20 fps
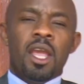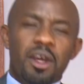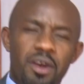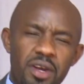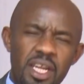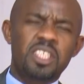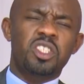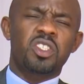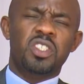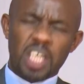
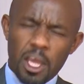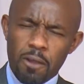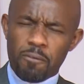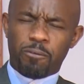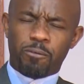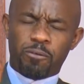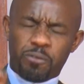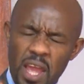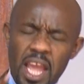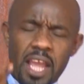Receive
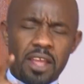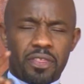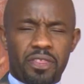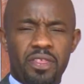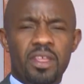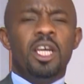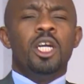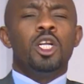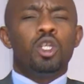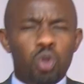faith
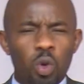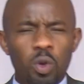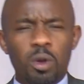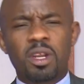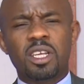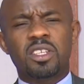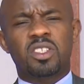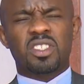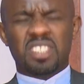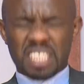to
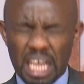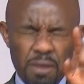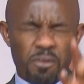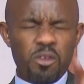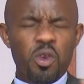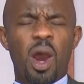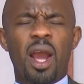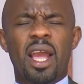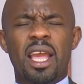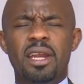receive
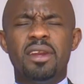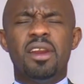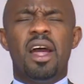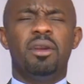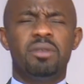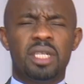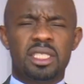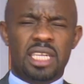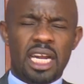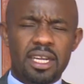your
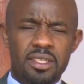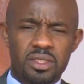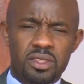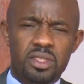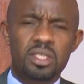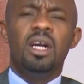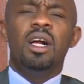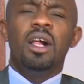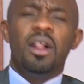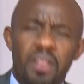
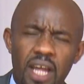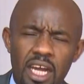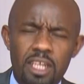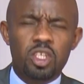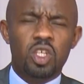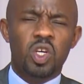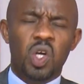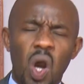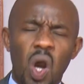inheritance that